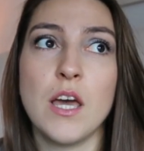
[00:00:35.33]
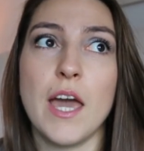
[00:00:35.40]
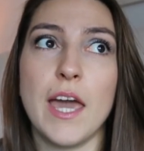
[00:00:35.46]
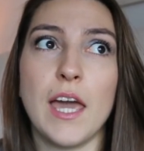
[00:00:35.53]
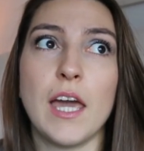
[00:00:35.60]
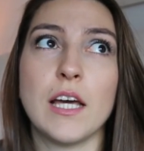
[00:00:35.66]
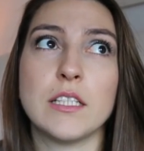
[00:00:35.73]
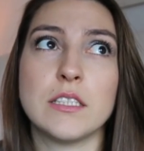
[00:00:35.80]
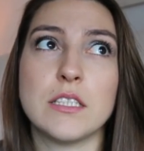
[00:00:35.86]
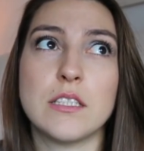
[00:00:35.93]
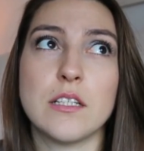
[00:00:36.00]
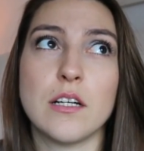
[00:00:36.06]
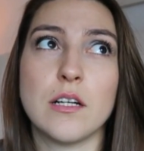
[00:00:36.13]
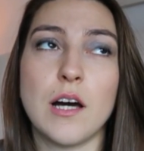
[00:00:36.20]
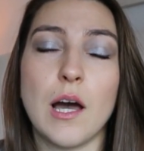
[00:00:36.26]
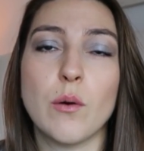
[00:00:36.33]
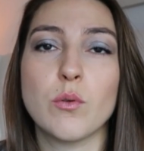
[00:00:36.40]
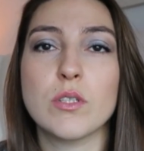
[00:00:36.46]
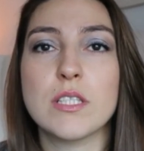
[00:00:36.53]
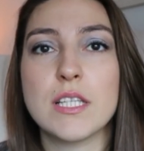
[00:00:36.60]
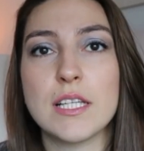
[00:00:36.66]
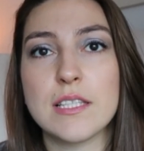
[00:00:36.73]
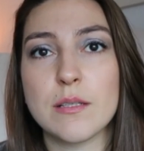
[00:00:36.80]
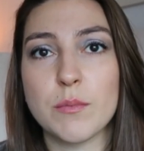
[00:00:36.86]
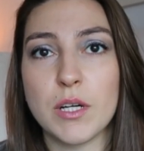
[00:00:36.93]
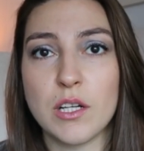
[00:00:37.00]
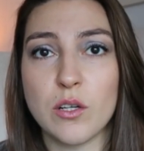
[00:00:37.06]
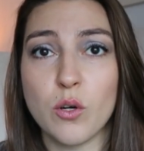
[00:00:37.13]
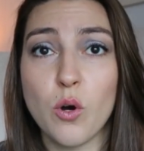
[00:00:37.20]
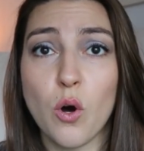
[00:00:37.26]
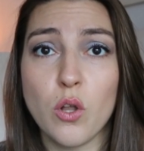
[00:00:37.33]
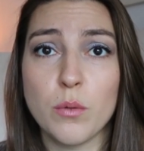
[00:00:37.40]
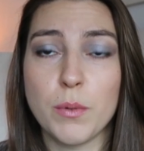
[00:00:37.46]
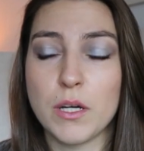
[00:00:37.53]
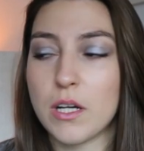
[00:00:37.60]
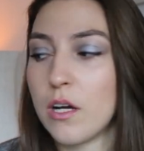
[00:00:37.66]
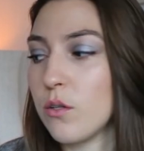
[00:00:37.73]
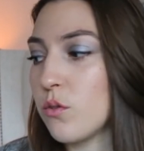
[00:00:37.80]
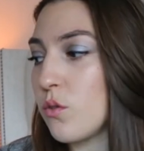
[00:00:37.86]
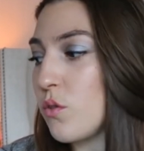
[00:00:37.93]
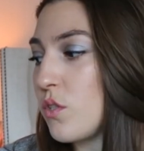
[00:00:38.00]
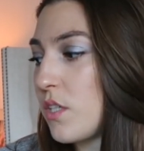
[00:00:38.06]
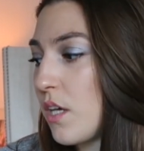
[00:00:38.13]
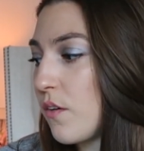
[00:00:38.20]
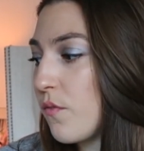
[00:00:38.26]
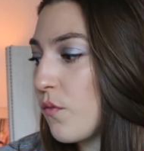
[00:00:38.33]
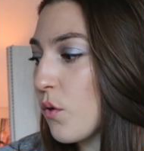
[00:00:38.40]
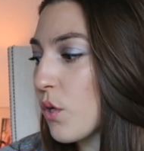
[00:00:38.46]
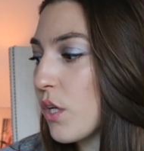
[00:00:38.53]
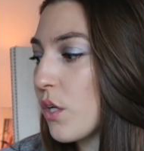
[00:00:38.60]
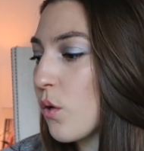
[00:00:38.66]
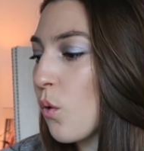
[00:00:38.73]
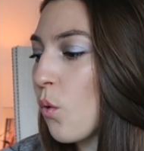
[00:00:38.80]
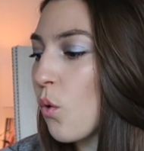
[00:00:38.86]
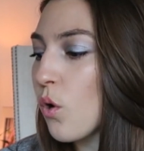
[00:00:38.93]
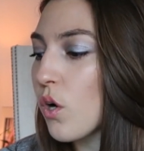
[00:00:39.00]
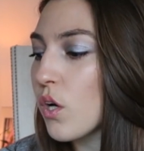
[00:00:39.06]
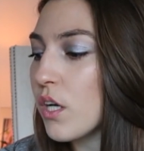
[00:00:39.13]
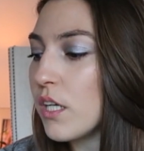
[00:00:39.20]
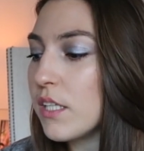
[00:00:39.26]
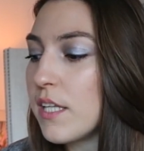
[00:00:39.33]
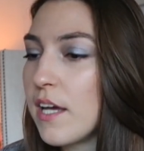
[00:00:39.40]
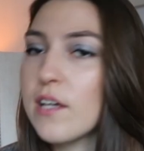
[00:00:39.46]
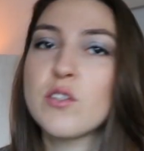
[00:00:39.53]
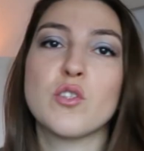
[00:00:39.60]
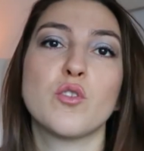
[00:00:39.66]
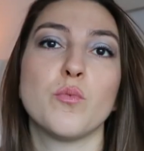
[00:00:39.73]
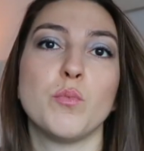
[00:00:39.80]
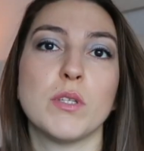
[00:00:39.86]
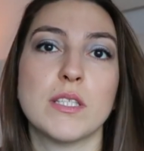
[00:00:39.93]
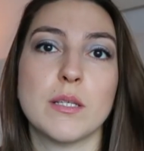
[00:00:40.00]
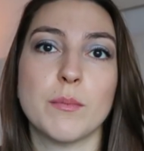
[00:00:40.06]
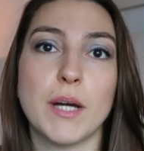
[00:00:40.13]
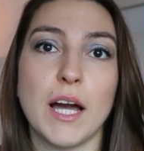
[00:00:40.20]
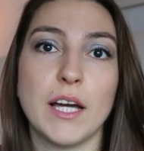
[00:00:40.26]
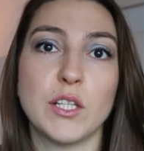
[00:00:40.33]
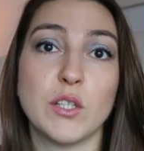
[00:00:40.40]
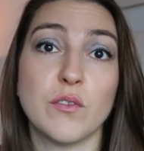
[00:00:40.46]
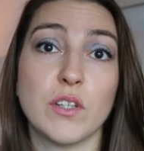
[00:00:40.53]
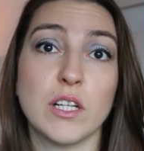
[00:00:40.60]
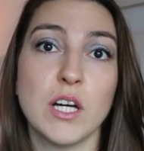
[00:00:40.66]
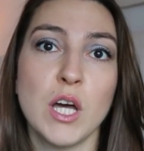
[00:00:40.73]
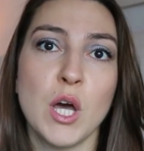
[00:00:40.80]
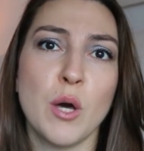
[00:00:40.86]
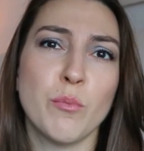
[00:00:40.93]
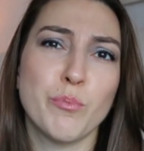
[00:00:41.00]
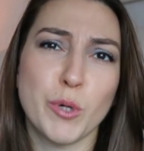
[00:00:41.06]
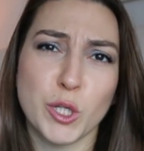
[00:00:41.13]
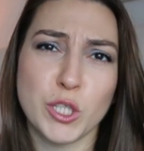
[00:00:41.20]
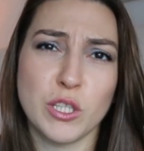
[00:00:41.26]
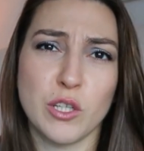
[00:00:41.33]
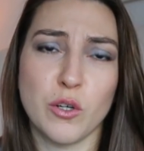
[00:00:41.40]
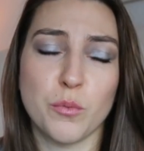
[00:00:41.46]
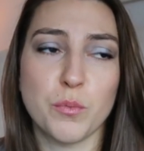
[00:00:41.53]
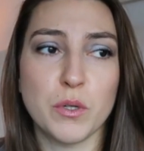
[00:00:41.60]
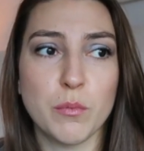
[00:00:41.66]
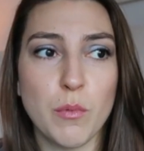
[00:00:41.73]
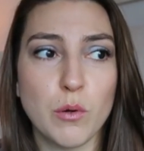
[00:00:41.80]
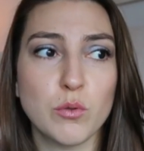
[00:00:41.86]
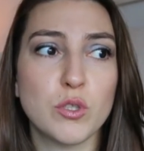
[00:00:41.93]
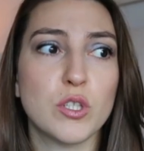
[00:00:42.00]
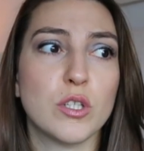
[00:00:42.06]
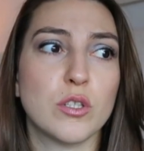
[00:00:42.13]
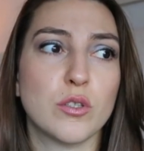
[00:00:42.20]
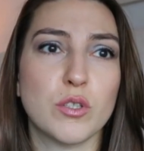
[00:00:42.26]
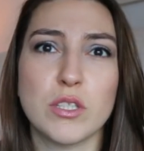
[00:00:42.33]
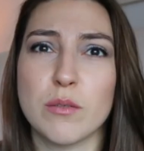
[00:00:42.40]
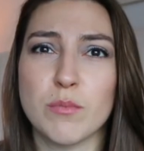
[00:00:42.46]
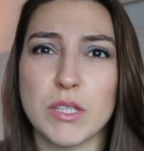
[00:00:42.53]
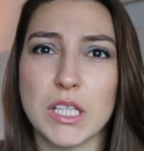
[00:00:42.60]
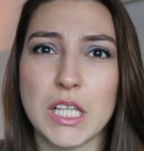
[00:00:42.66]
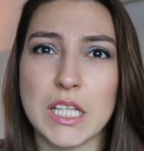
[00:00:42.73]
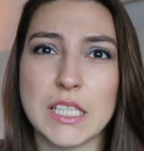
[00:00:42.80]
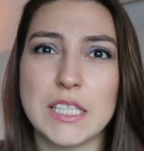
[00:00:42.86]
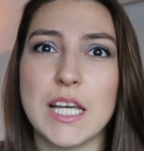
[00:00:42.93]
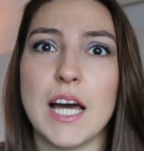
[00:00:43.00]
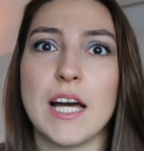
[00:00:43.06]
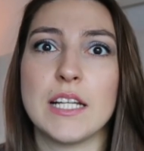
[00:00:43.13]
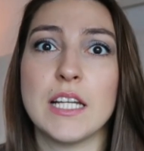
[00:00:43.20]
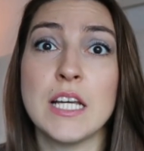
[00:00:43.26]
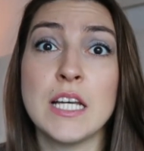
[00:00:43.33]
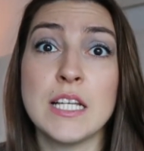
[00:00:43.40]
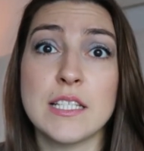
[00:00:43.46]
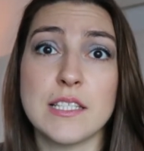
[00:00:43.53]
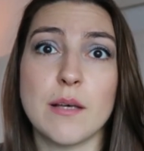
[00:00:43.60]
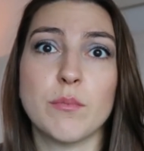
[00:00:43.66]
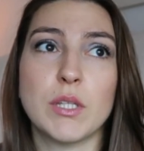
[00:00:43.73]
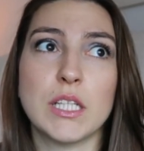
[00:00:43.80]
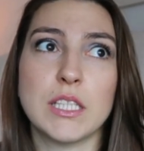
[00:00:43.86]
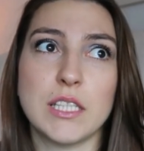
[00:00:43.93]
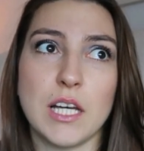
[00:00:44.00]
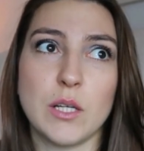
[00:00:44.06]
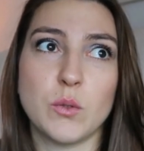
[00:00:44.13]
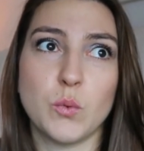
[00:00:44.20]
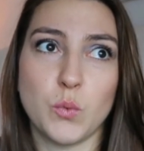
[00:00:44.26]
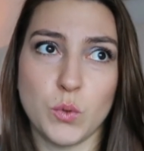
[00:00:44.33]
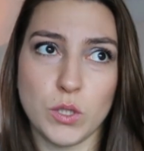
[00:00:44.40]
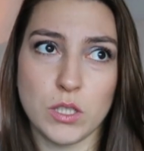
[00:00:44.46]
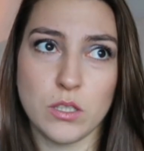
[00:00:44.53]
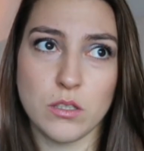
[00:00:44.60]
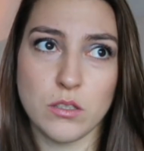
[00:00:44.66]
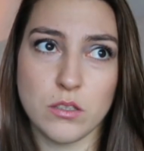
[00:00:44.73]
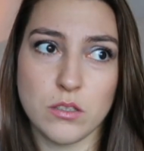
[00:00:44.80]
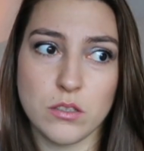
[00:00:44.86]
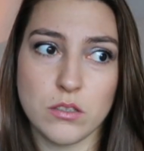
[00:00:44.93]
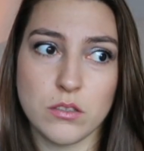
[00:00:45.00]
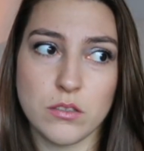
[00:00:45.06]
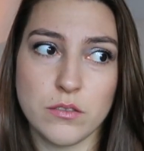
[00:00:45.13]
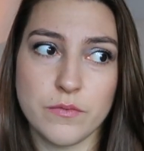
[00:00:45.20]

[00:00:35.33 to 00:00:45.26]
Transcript: and I will set some kind of goal about how to save for it, or it has to be some kind of a birthday or promotion or something like that, something that will,